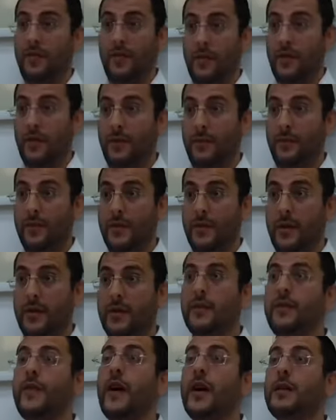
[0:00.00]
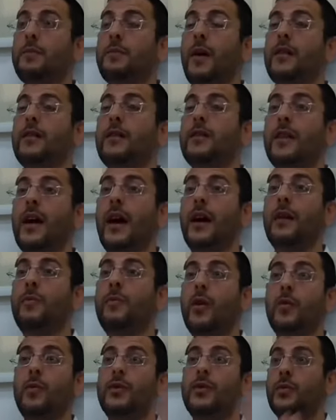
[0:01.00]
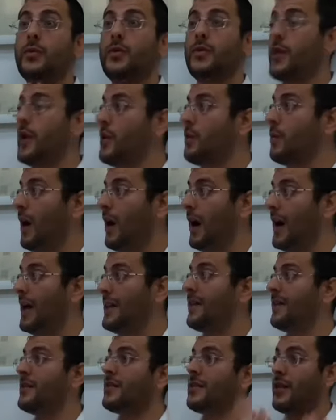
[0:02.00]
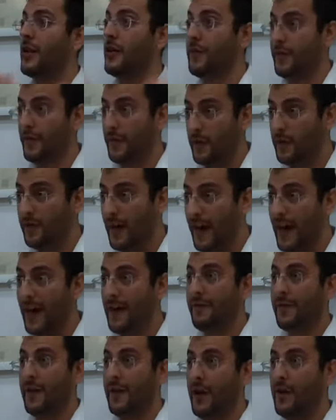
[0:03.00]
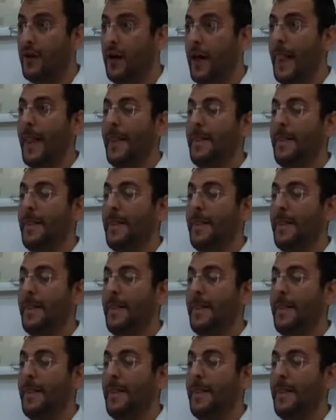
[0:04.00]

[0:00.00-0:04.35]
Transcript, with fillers: before. The first person dug a bore which was so wide and so full of airflow